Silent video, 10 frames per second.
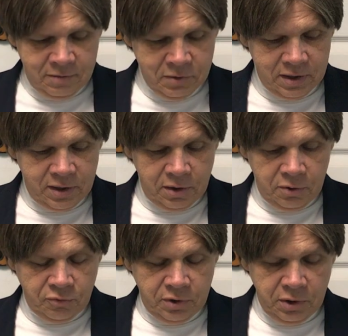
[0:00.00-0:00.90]
But
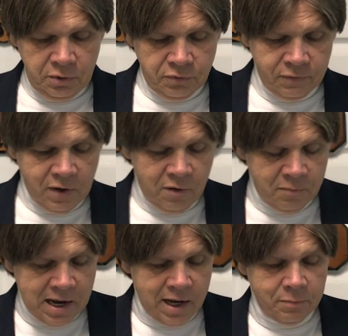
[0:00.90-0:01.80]
years and years have gone
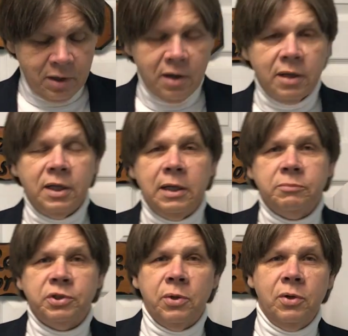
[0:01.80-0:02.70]
by, but God
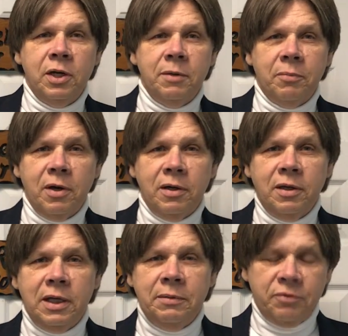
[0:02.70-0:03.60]
keeps showing up and
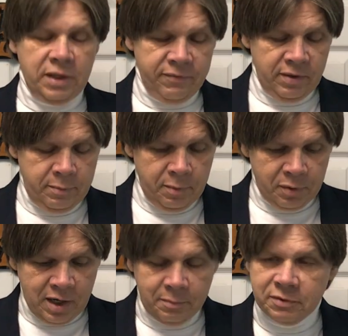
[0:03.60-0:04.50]
God keeps giving him the
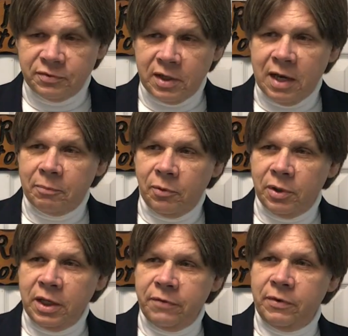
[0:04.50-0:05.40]
promise that I'm going
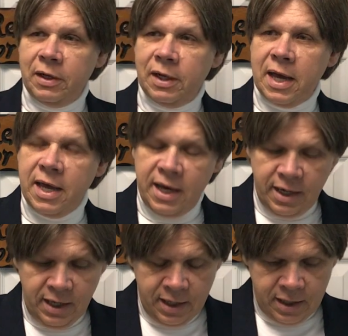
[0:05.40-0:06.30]
to give you
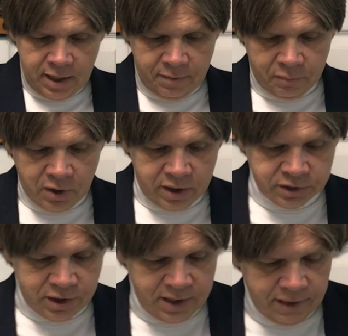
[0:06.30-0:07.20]
land and
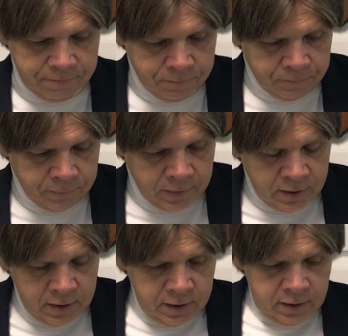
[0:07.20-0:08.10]
progeny.
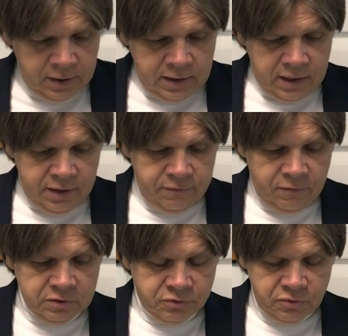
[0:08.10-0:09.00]
And
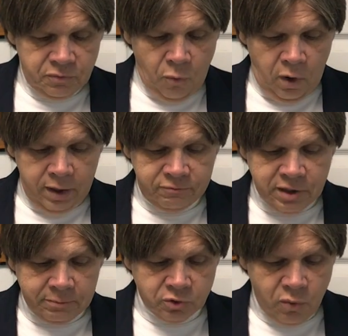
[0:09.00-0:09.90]
verse 1 of
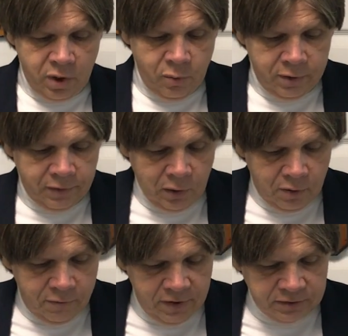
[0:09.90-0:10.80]
chapter 21, the
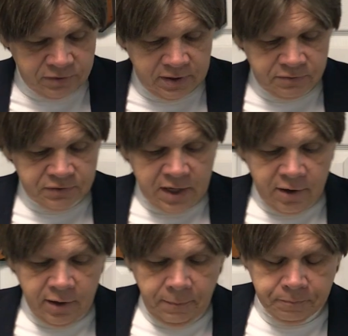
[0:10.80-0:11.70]
Lord visited
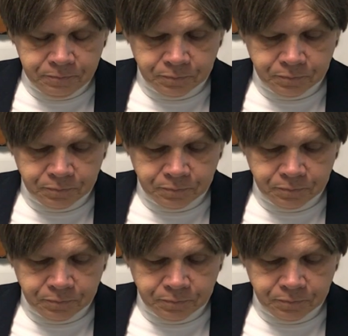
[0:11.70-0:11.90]
Sarah